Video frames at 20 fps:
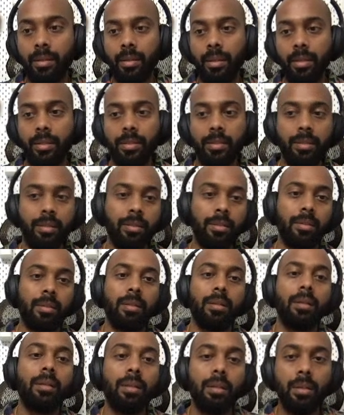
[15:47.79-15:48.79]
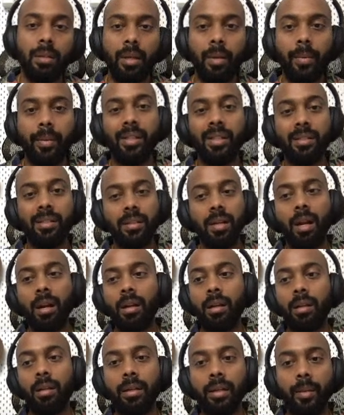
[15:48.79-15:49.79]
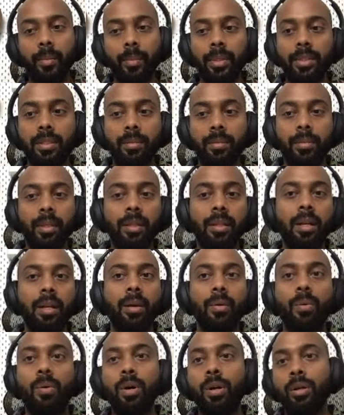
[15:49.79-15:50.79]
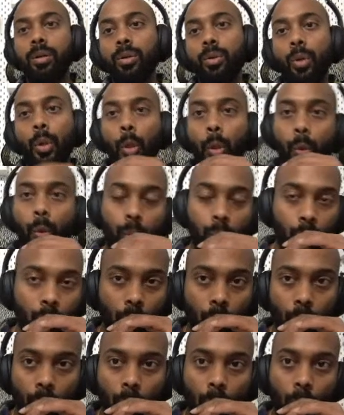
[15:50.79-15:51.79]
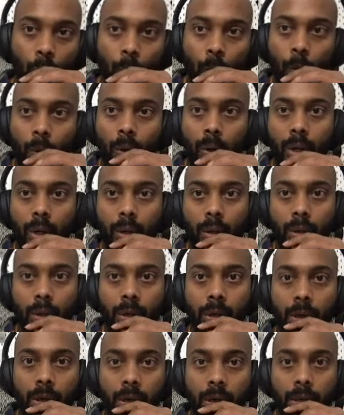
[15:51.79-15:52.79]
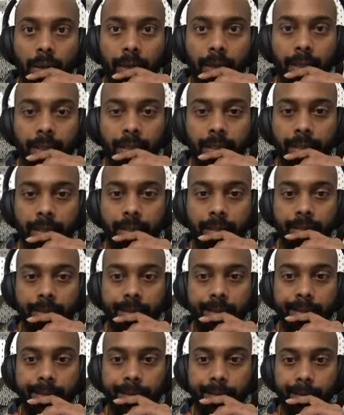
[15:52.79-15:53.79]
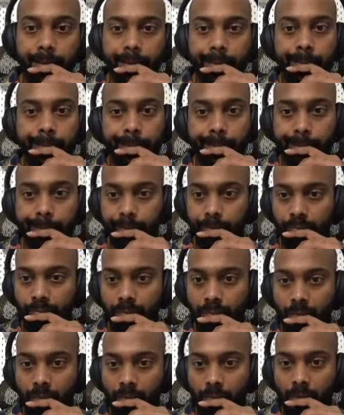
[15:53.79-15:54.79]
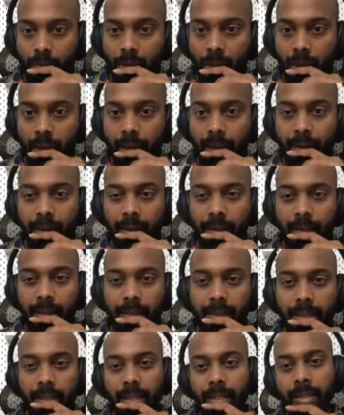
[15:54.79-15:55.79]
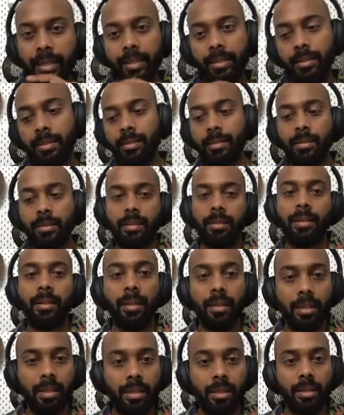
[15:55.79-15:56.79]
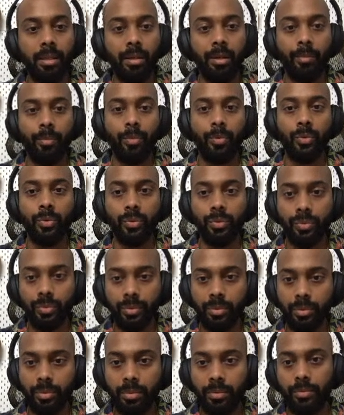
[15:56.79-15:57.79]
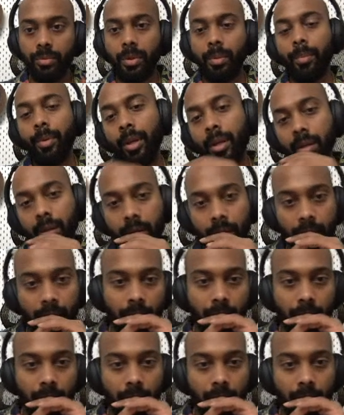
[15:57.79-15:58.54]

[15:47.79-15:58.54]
Yes. I mean, this is not a learning, but something that I want to know. All right. So, yeah, related areas, I think I'll remove from here.